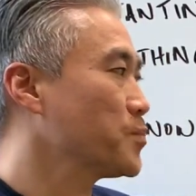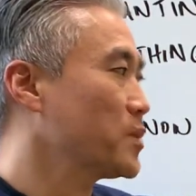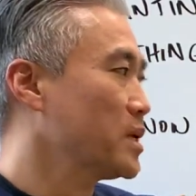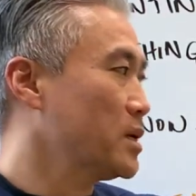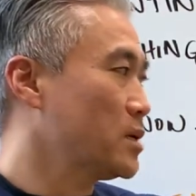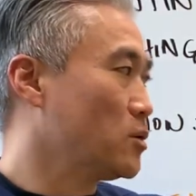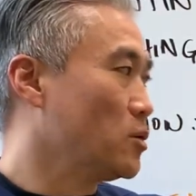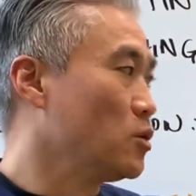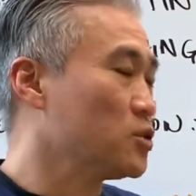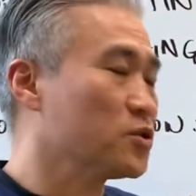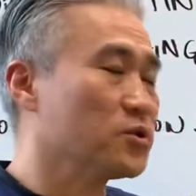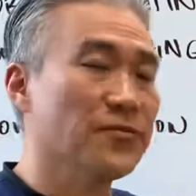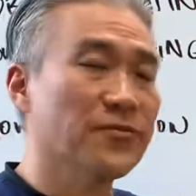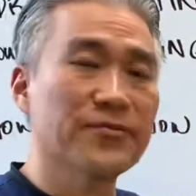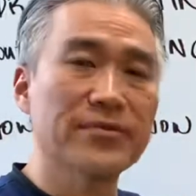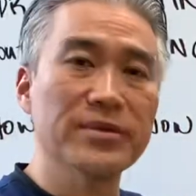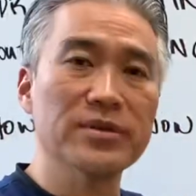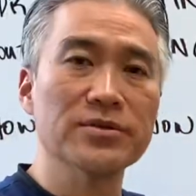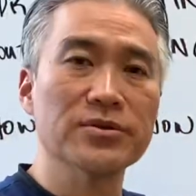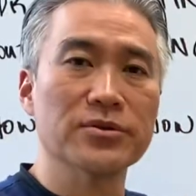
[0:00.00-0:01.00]
It also
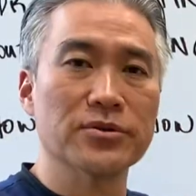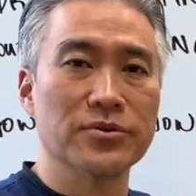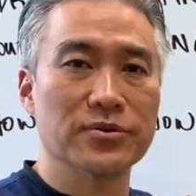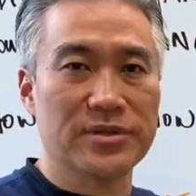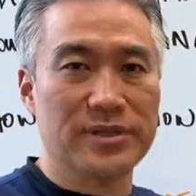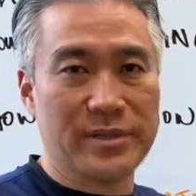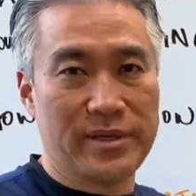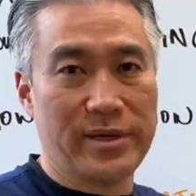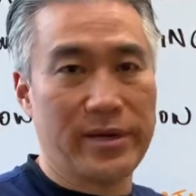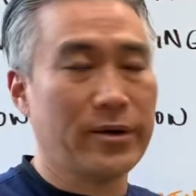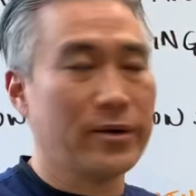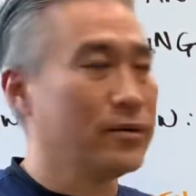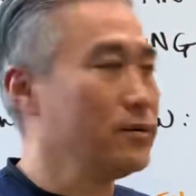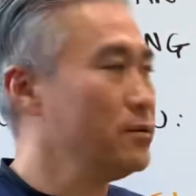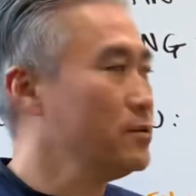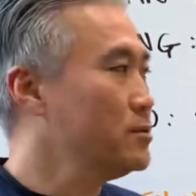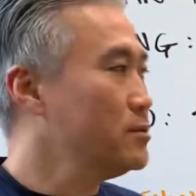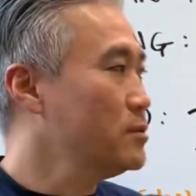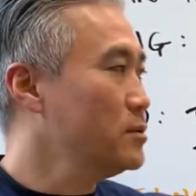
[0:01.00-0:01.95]
filters the air